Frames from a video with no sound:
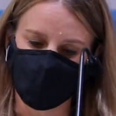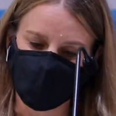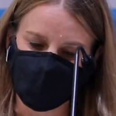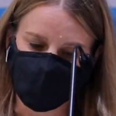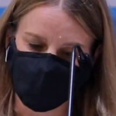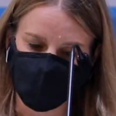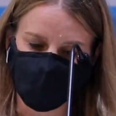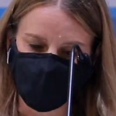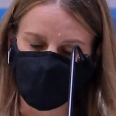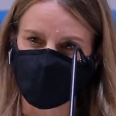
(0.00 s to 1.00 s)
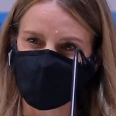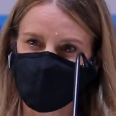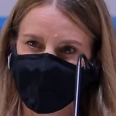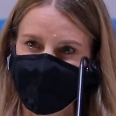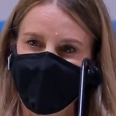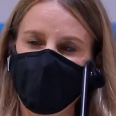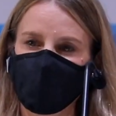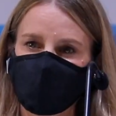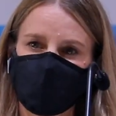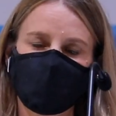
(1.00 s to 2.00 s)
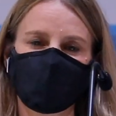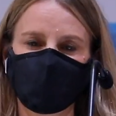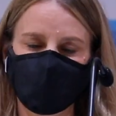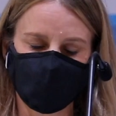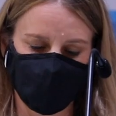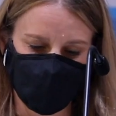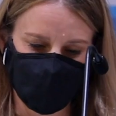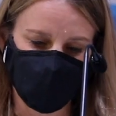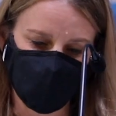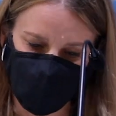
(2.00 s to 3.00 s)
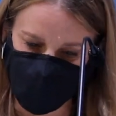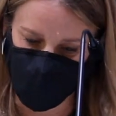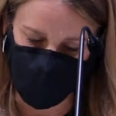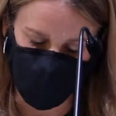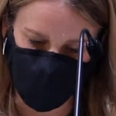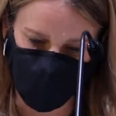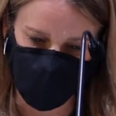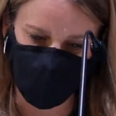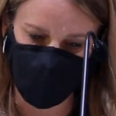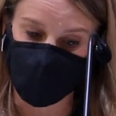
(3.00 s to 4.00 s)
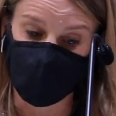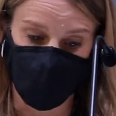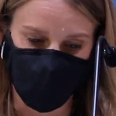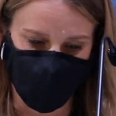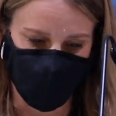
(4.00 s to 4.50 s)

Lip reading: and beautiful building? How can we incorporate cultural identity and local